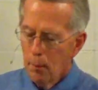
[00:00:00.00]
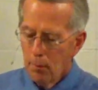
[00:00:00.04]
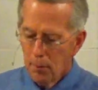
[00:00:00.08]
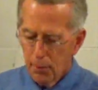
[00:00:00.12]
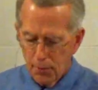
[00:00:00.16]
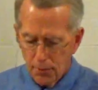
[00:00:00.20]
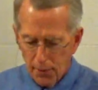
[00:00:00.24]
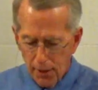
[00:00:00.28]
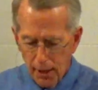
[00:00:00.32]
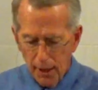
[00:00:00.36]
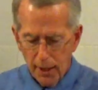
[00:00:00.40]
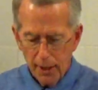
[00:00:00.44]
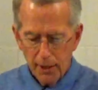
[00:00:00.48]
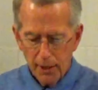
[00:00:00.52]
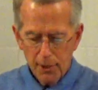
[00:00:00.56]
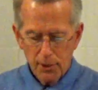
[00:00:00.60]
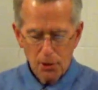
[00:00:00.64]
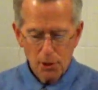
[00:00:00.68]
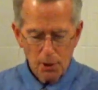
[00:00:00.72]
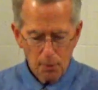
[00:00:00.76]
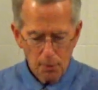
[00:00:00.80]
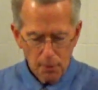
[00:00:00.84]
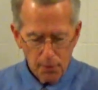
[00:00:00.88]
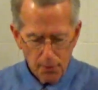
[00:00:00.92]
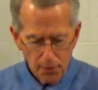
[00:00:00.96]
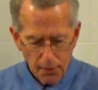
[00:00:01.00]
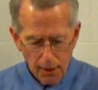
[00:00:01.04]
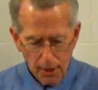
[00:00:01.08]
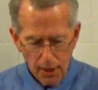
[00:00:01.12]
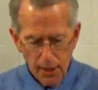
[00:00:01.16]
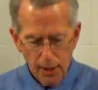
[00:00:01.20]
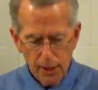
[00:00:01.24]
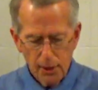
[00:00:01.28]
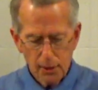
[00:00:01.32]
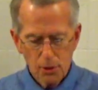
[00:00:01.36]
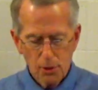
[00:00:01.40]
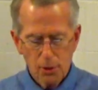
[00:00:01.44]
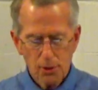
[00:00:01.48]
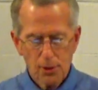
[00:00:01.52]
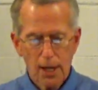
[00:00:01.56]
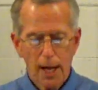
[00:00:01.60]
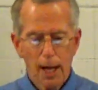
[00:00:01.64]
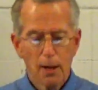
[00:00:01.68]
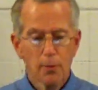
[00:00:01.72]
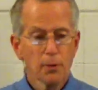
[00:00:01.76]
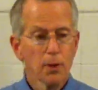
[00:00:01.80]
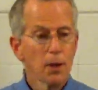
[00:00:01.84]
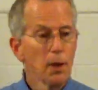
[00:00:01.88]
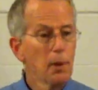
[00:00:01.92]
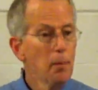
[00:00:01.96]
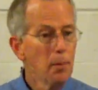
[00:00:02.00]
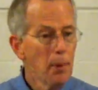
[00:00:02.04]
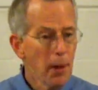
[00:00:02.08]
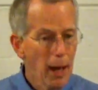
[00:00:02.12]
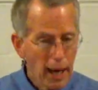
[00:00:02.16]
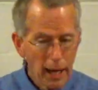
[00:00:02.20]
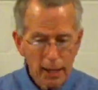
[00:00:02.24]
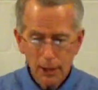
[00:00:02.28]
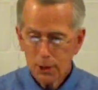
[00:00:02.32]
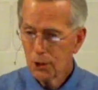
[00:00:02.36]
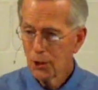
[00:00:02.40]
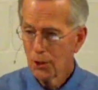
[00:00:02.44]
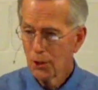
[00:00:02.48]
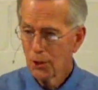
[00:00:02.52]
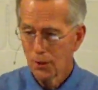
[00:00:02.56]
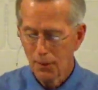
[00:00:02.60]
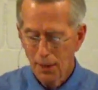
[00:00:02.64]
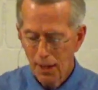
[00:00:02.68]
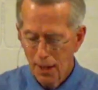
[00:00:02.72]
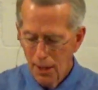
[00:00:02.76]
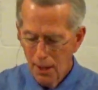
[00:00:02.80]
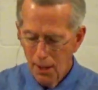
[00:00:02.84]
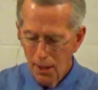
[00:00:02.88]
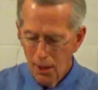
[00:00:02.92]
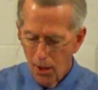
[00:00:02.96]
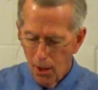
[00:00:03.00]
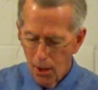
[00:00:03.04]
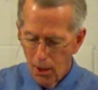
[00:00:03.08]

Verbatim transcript: empathize, sympathize, have compassion